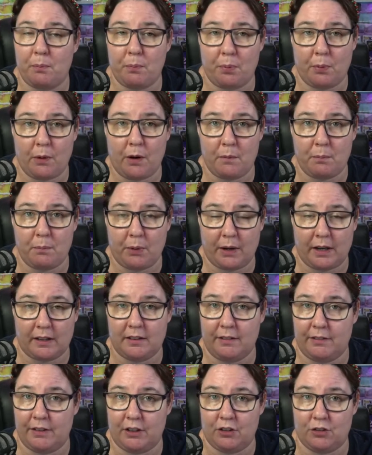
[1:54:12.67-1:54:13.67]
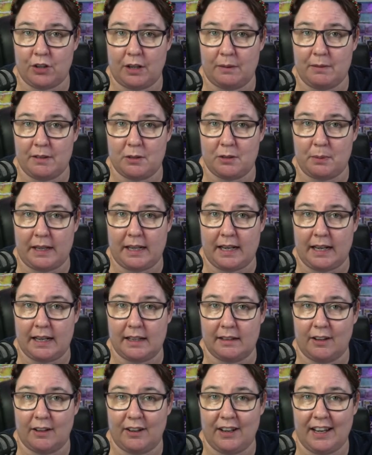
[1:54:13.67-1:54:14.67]
Productivity stream this
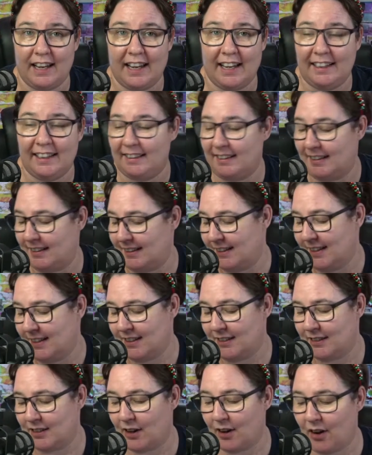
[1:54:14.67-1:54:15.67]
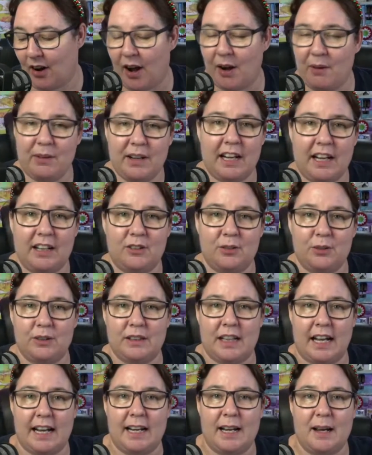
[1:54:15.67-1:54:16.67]
weekend. Okay. So I will catch you all
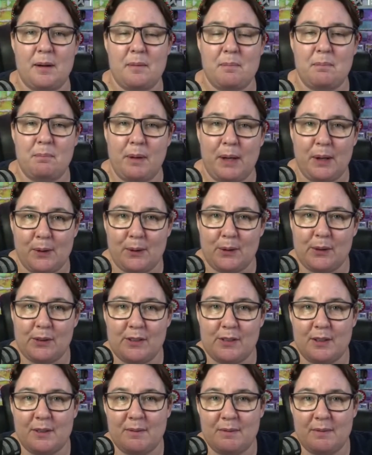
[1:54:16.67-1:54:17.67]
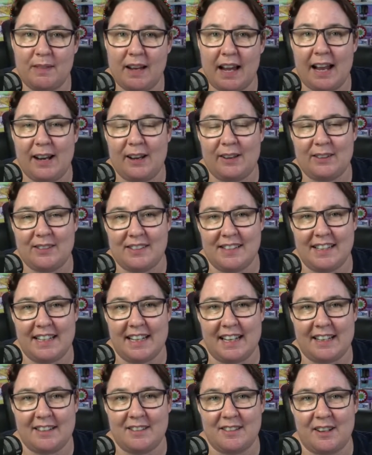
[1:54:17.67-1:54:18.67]
later. Be awesome. And I'll see you
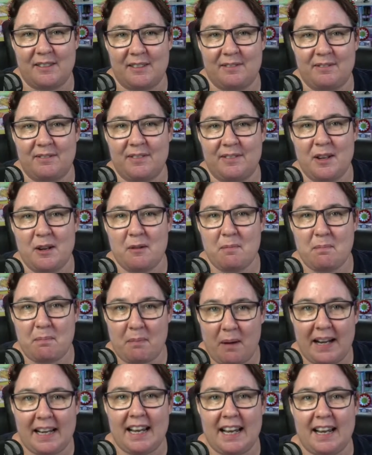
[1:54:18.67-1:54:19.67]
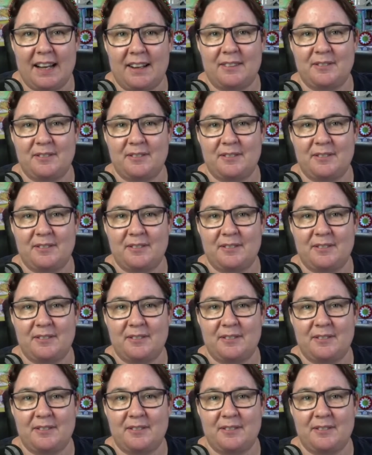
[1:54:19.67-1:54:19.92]
next time. Bye now.